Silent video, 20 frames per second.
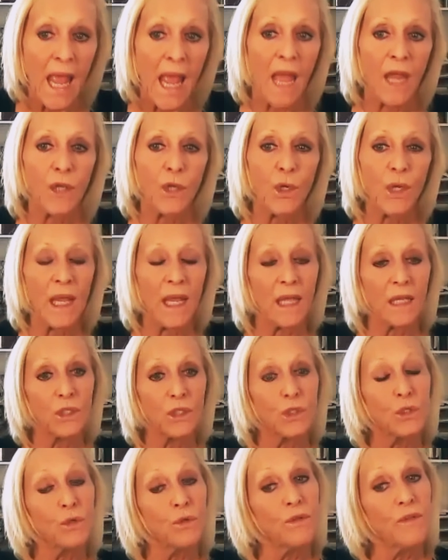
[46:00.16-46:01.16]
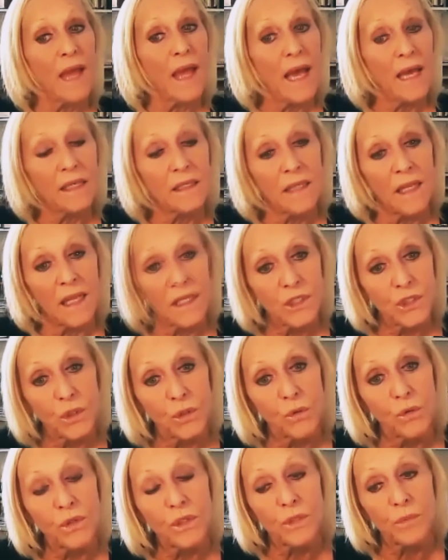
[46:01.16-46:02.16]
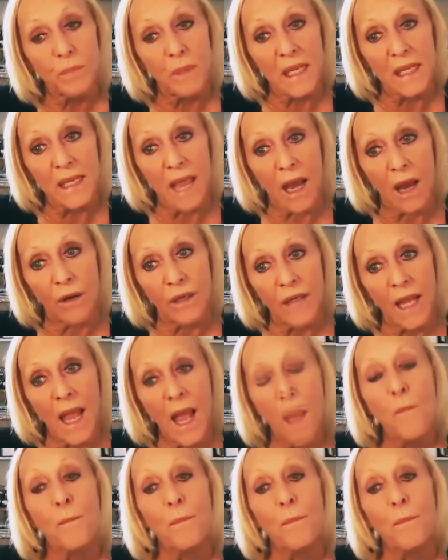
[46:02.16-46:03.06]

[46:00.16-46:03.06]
Right. And you can't do that unless you speak out.